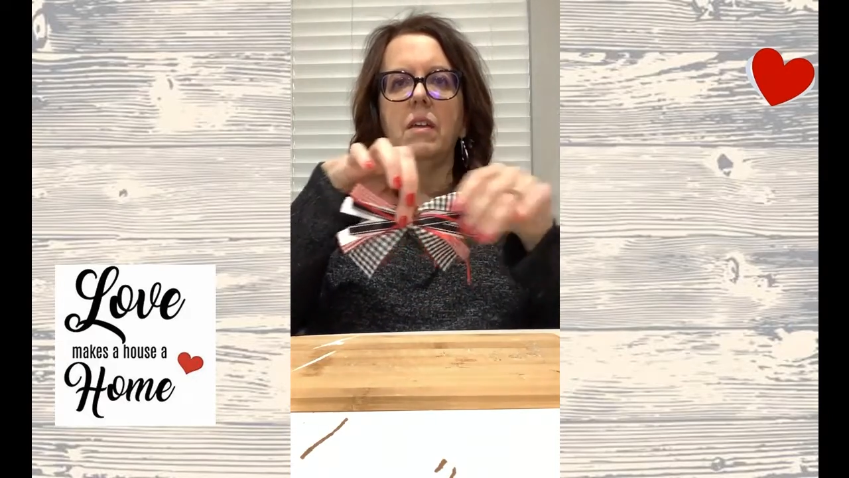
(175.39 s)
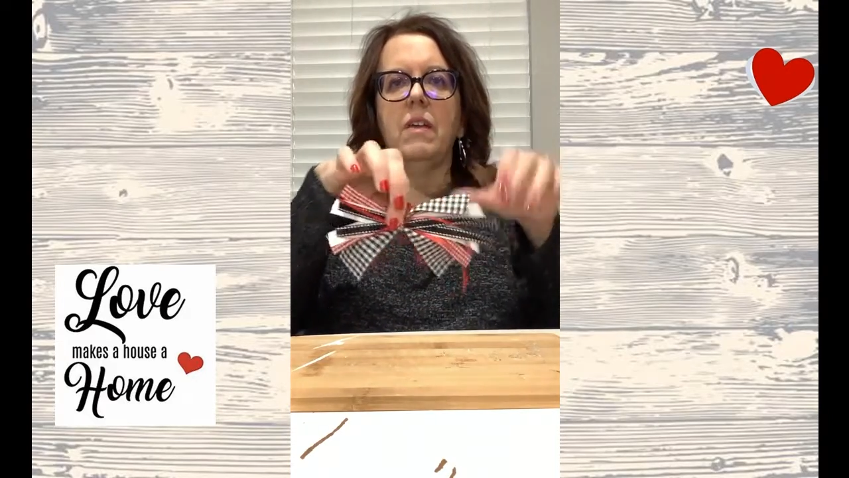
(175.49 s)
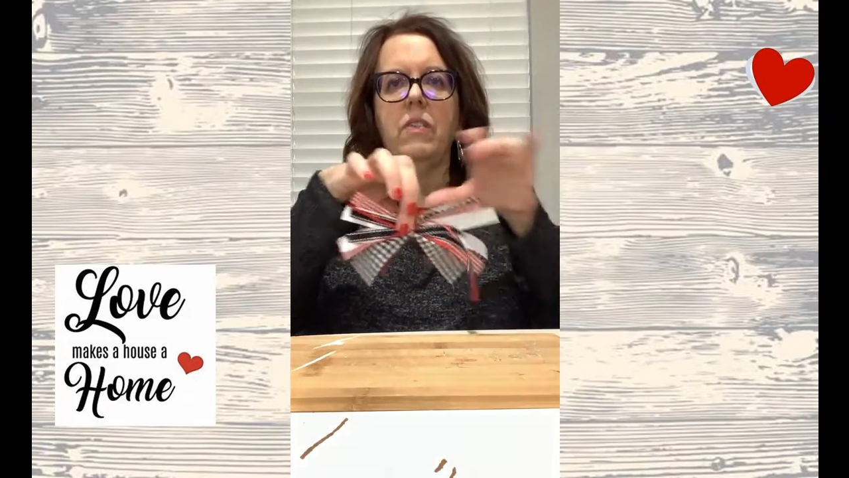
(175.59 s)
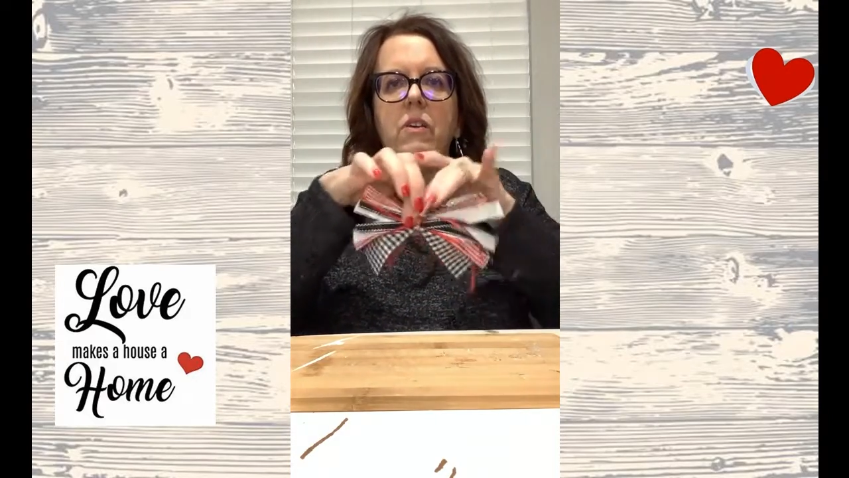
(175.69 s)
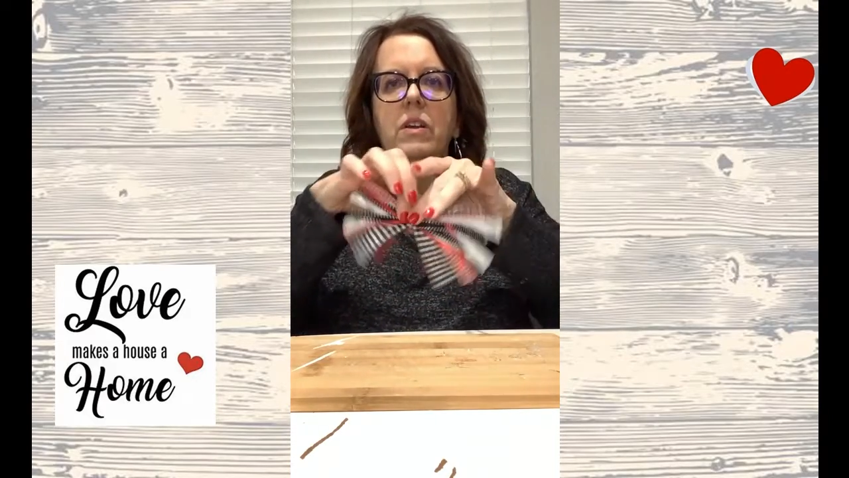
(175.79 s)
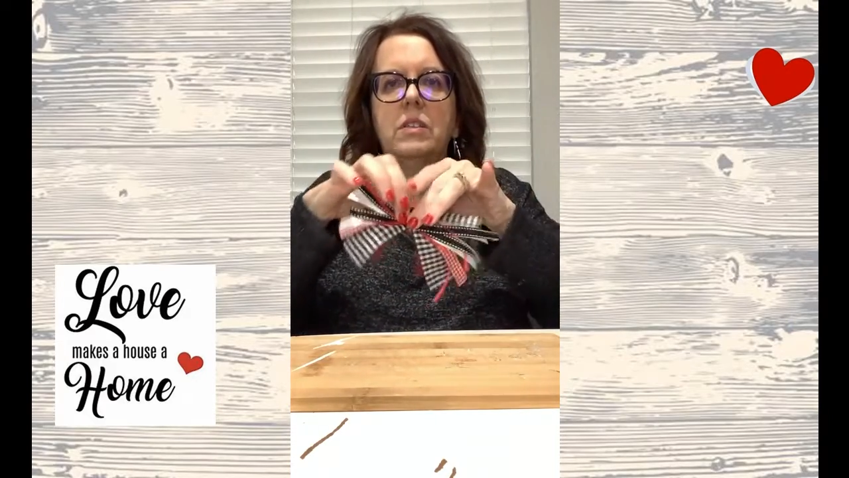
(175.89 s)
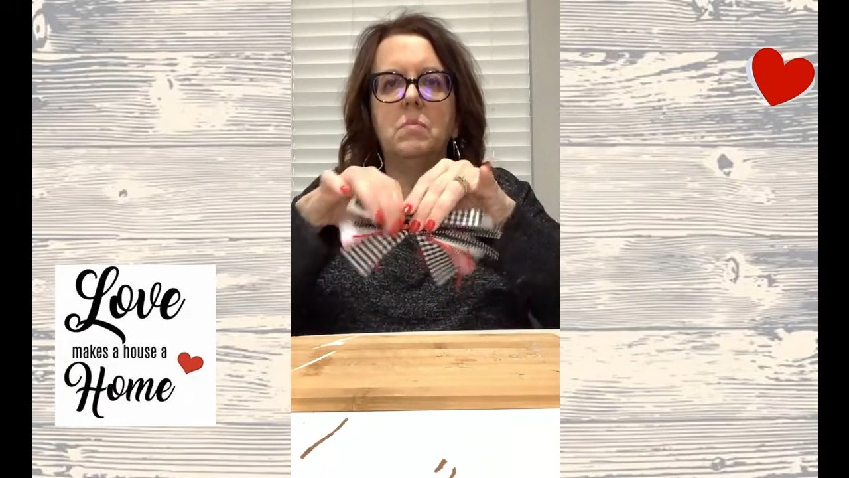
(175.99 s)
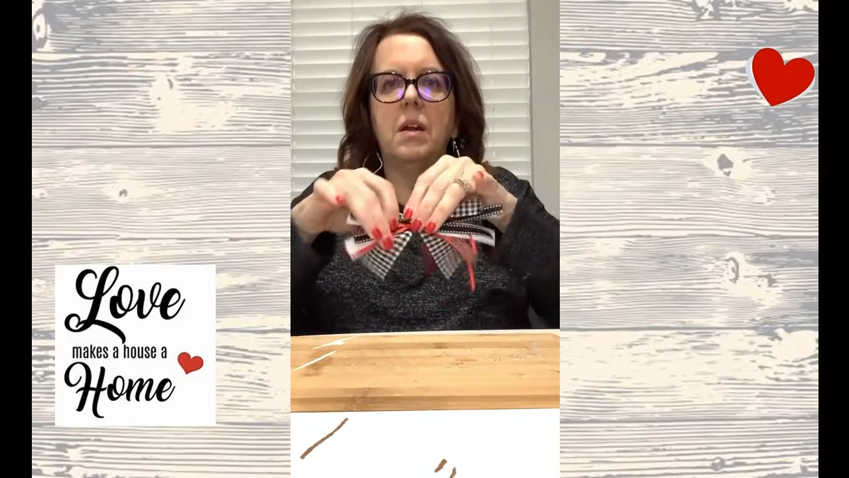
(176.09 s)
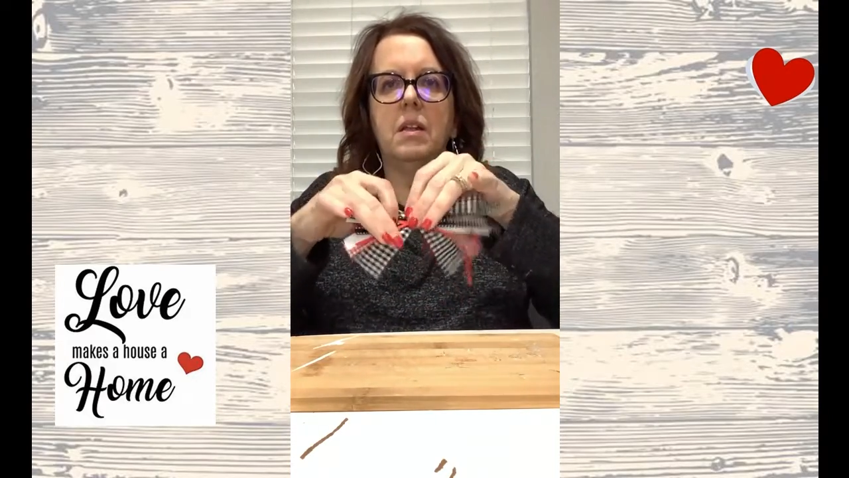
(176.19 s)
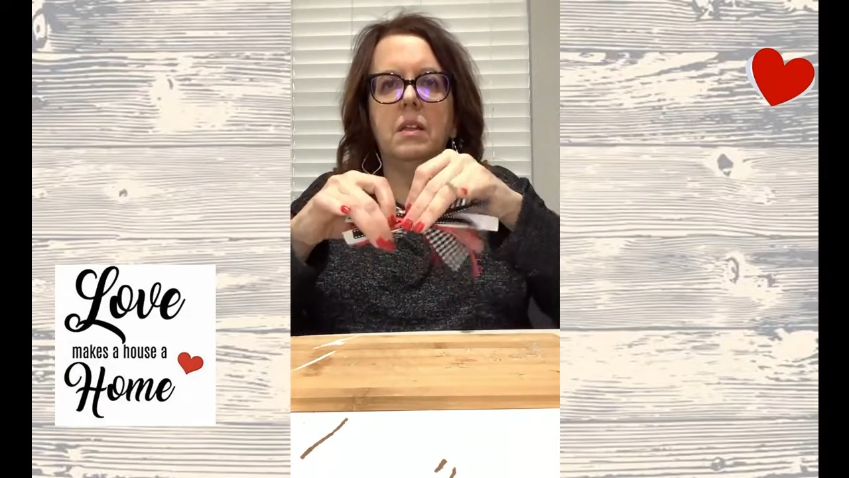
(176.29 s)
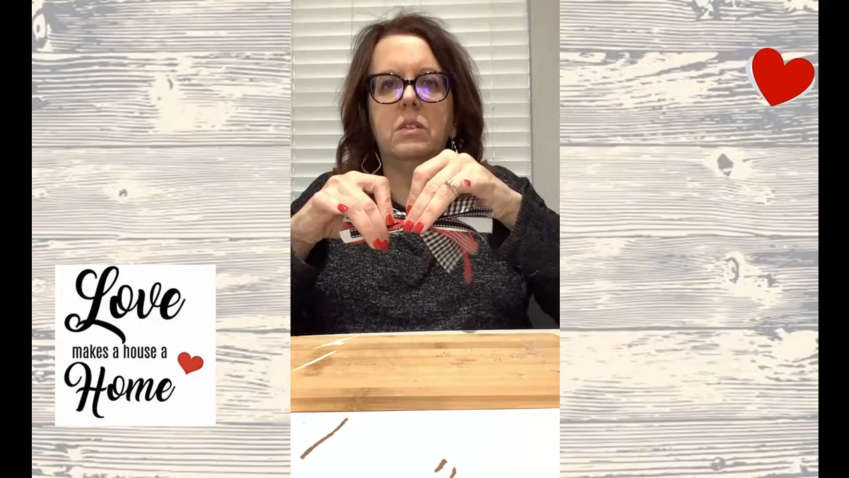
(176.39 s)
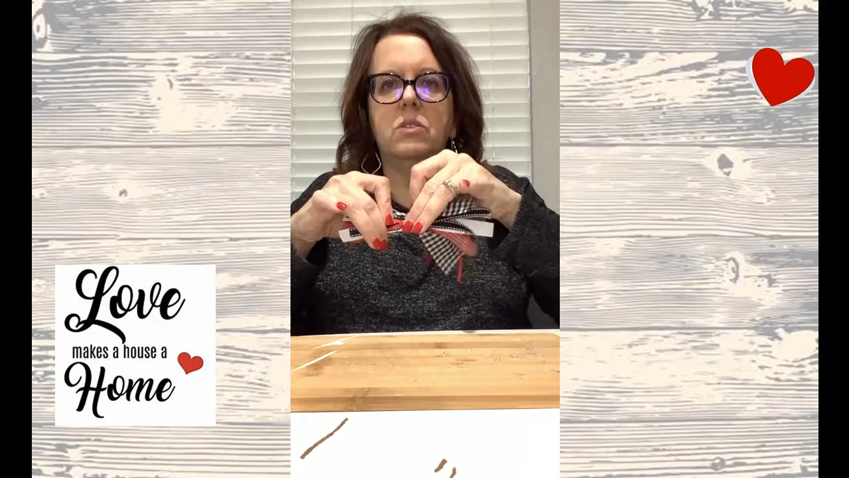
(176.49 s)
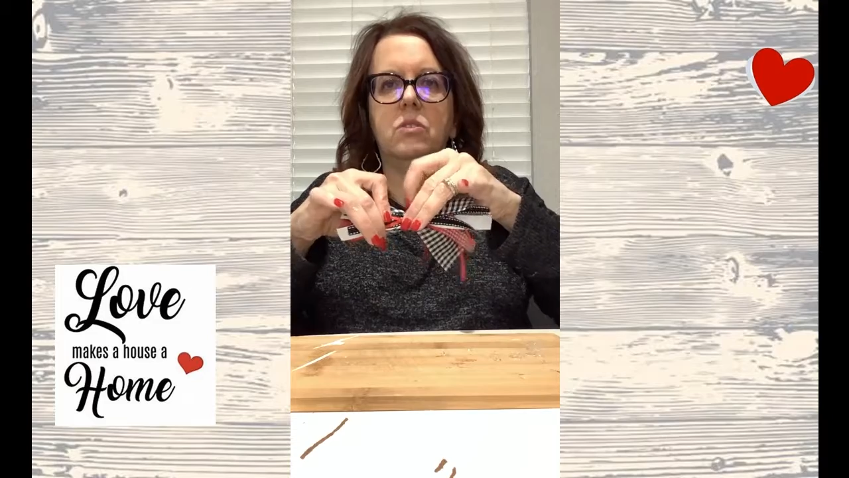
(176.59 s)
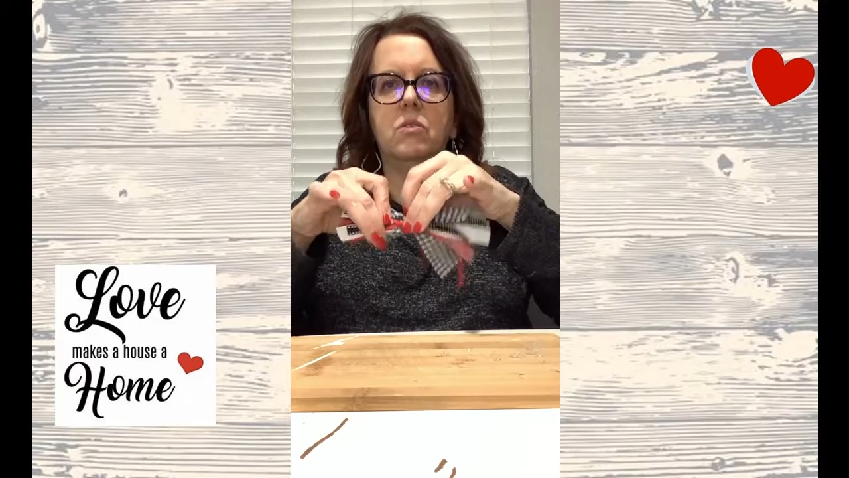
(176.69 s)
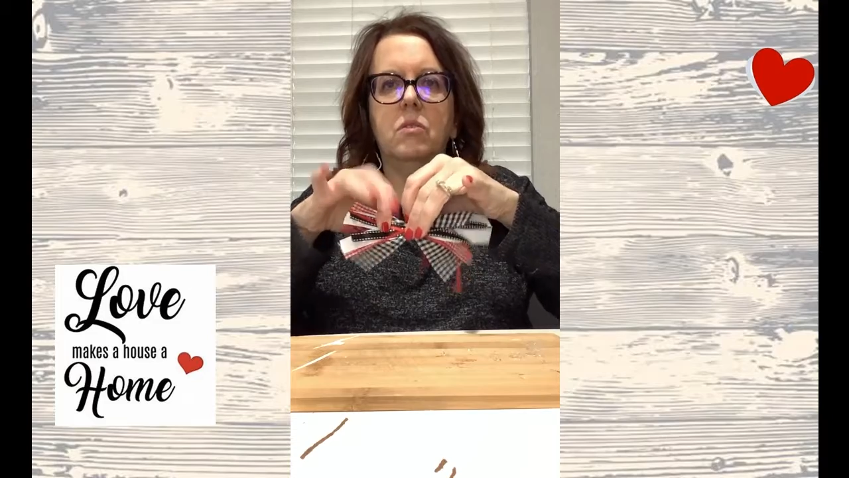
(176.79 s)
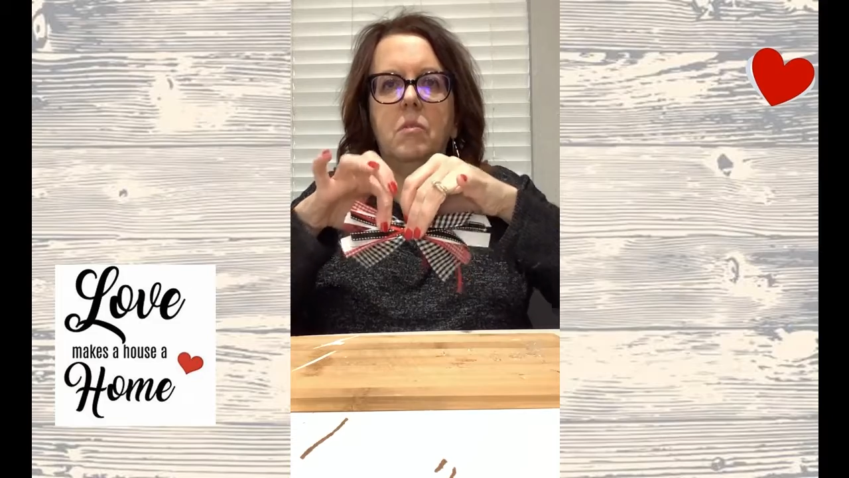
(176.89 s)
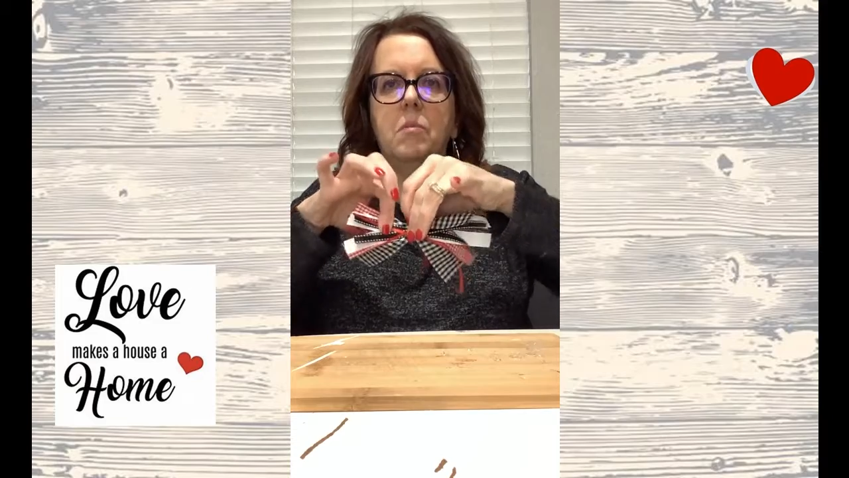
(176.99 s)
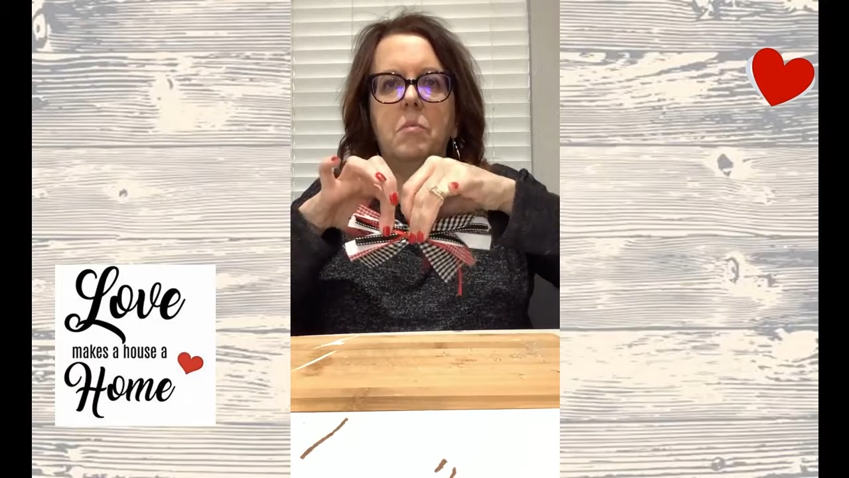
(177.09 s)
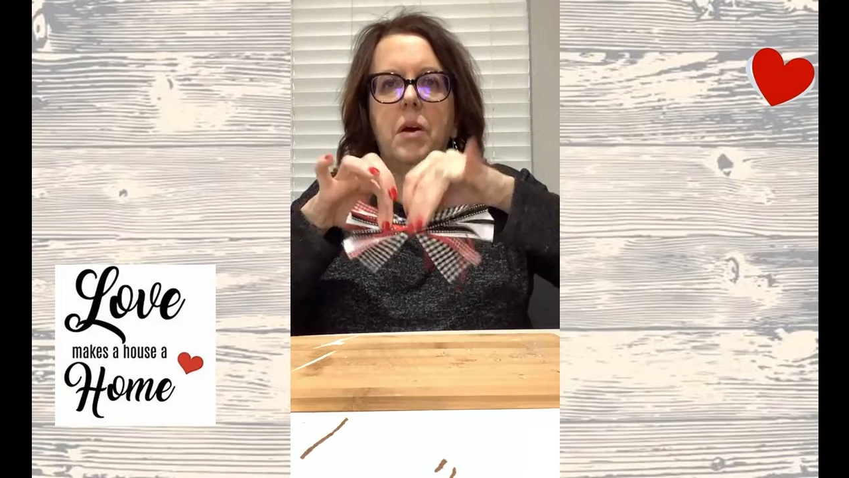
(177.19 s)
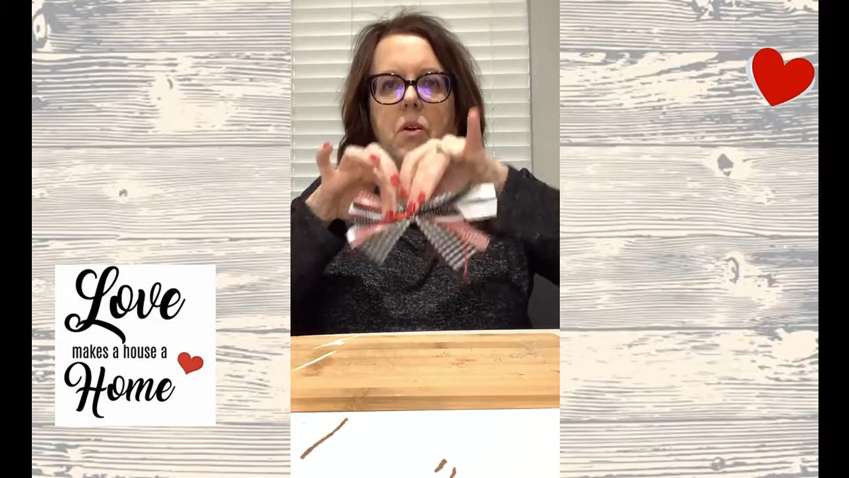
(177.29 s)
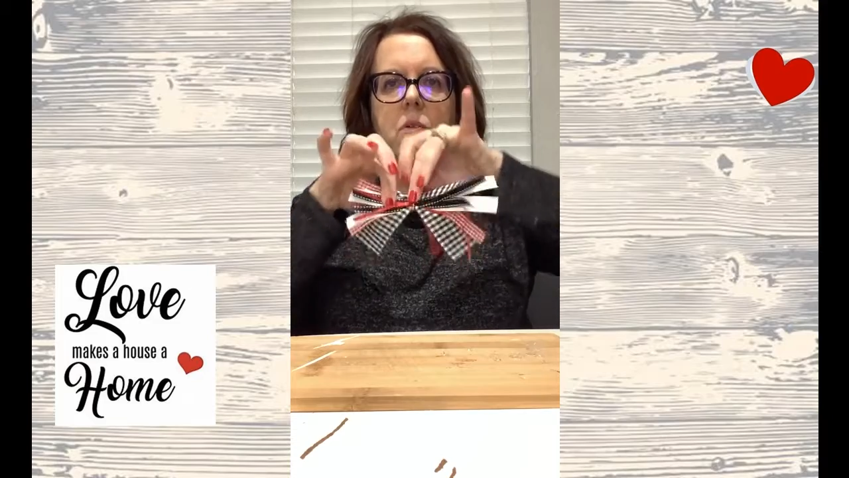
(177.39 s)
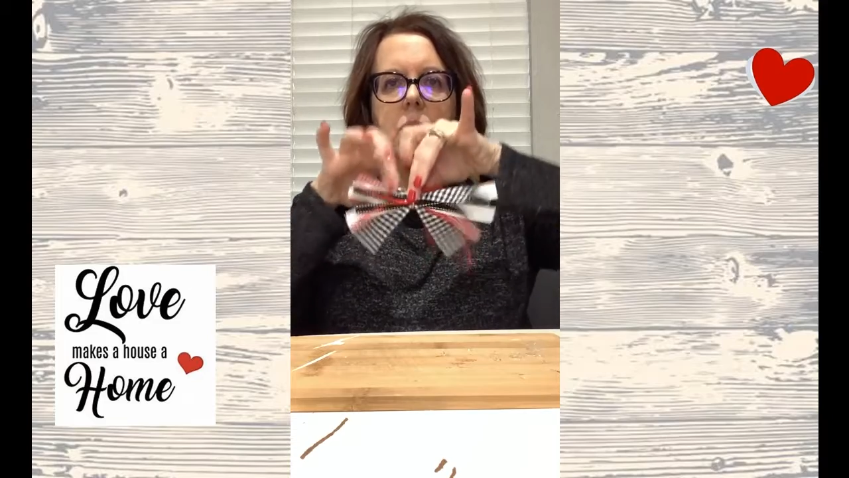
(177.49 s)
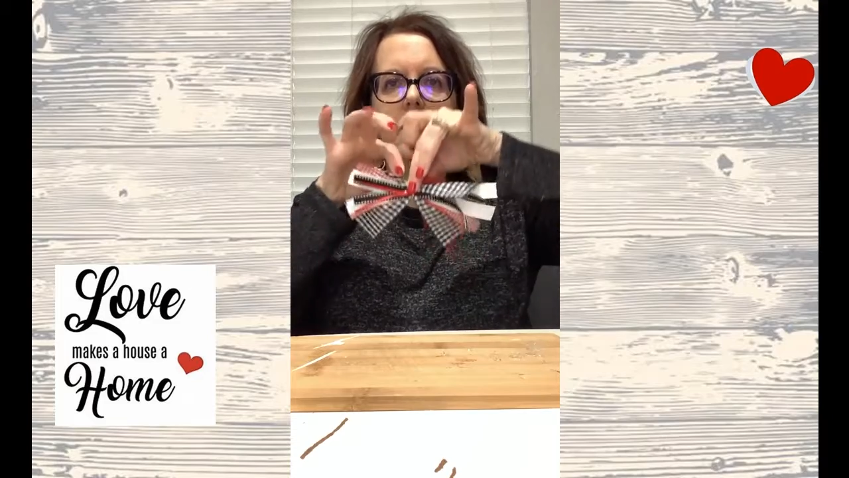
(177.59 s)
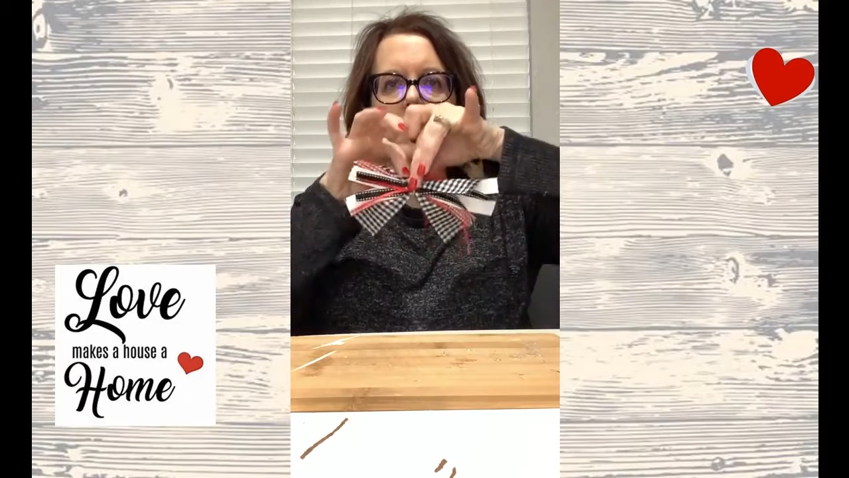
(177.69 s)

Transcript: and there is my little bow.